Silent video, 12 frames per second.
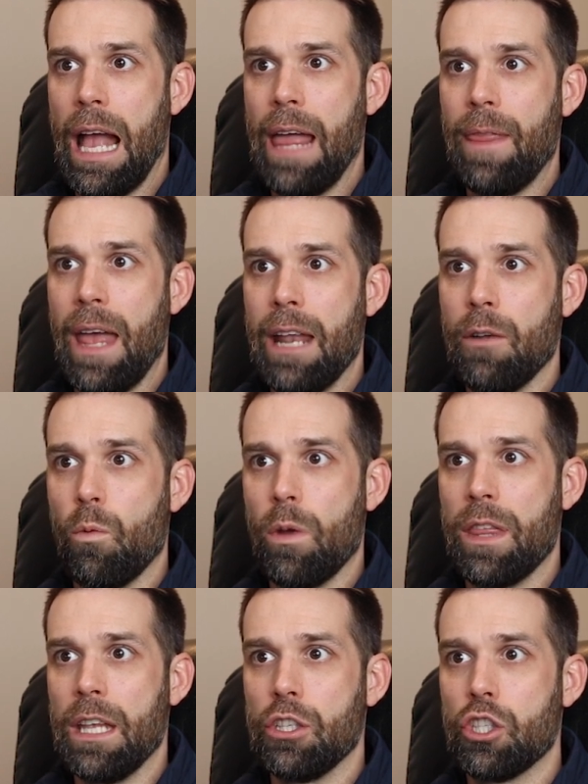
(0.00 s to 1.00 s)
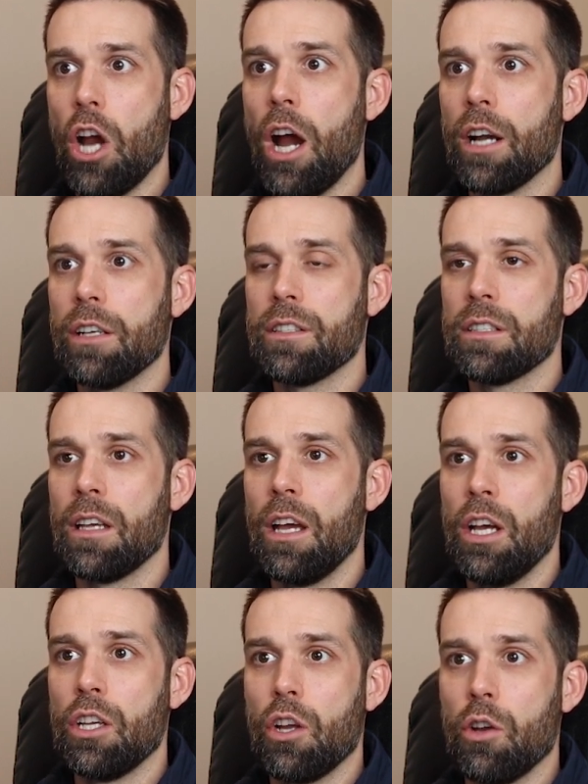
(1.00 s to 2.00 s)
And then within charts,
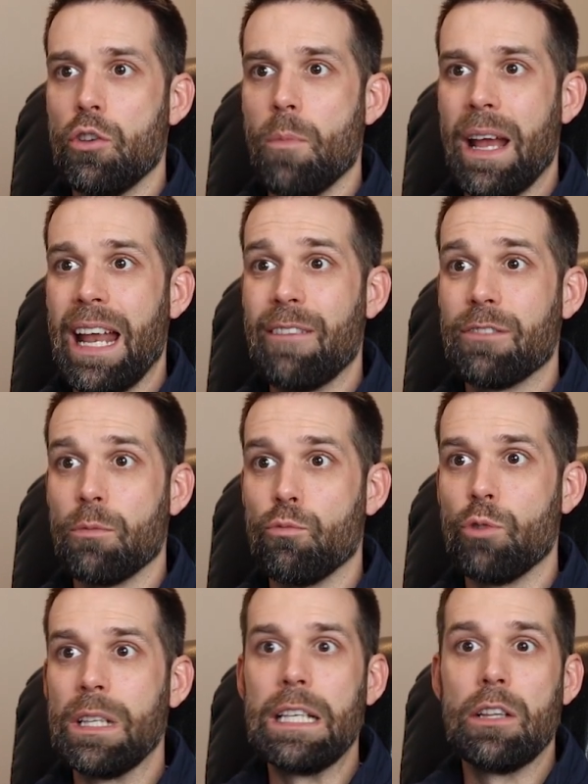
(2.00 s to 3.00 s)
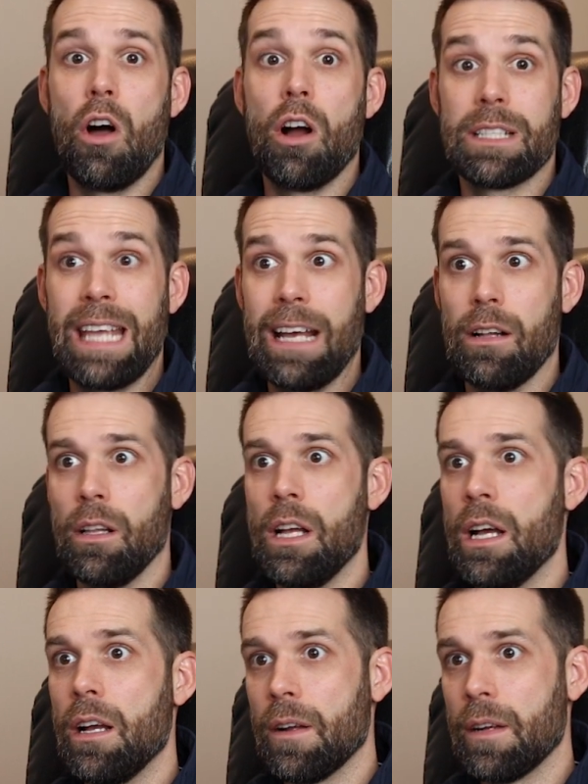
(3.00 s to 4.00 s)
you might have some really long tail
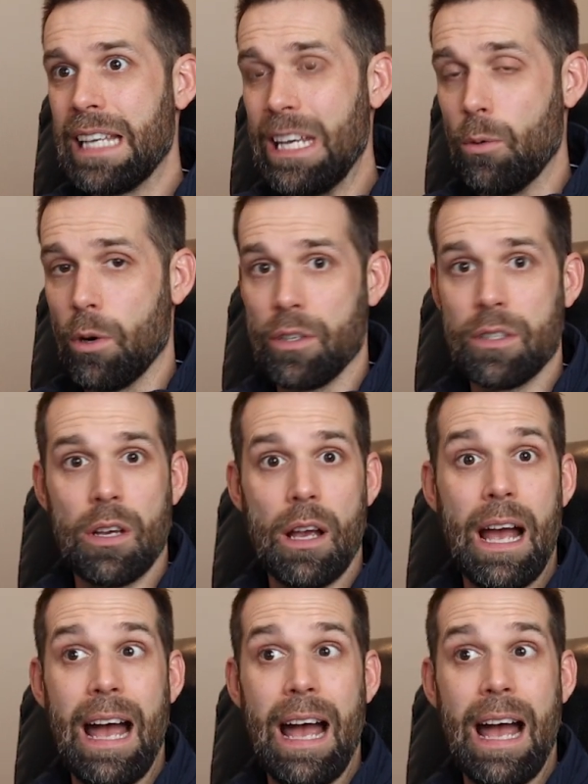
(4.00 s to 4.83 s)
keywords,